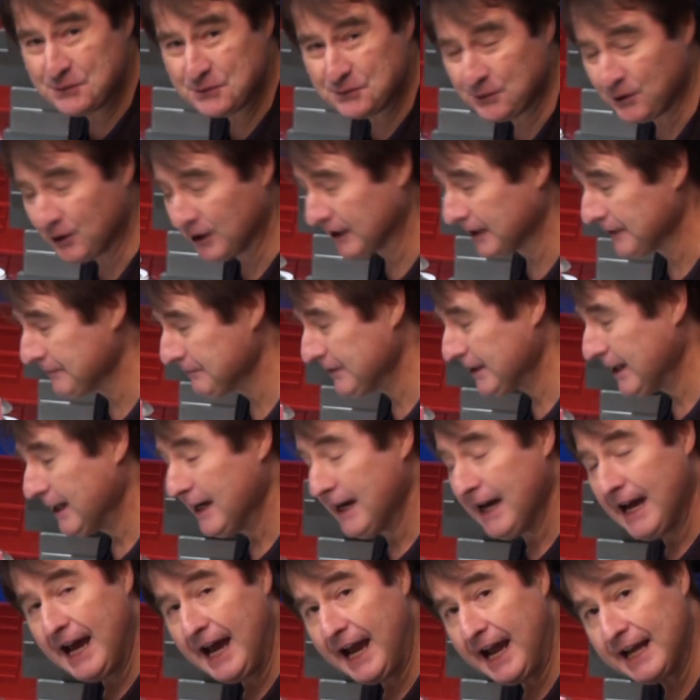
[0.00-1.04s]
to work.
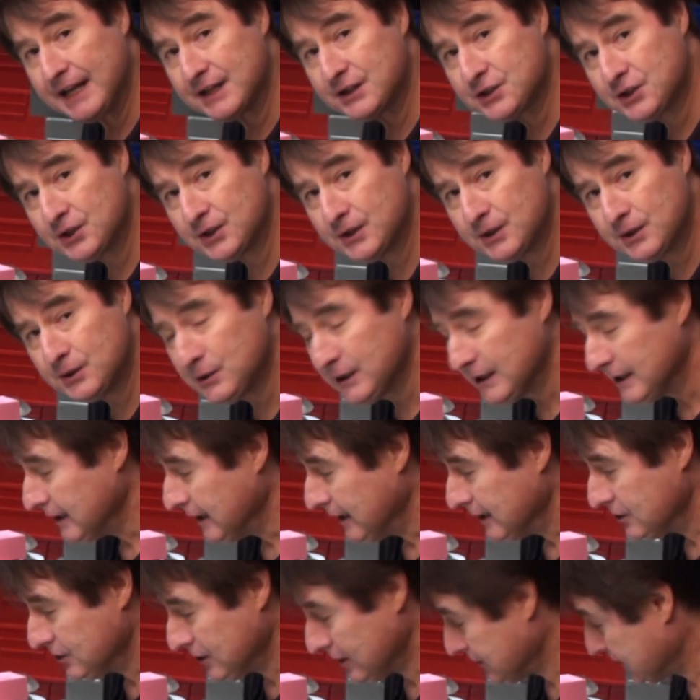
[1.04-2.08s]
And two,
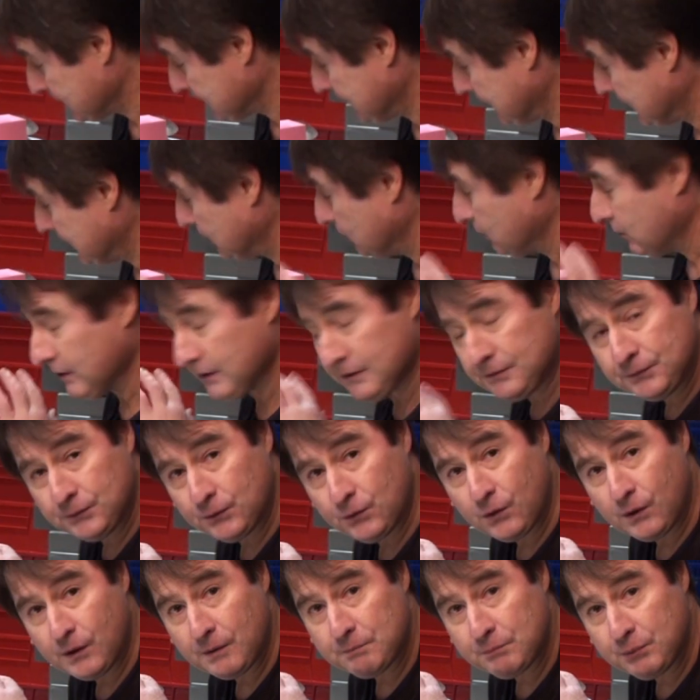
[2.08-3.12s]
just as I did
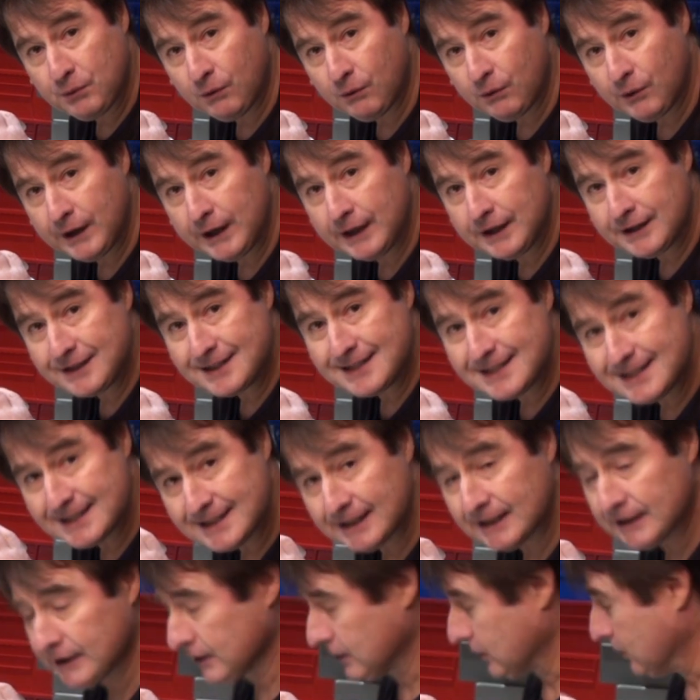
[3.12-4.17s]
for pouring the
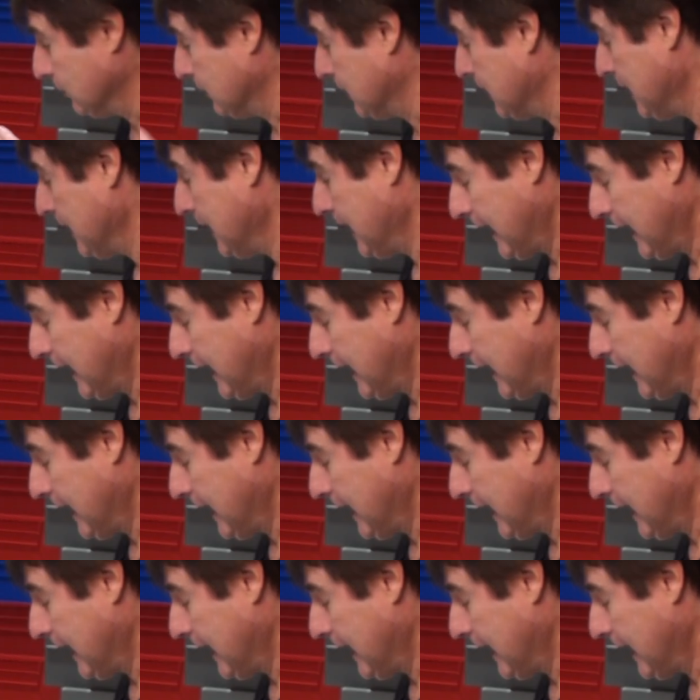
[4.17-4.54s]
silicone,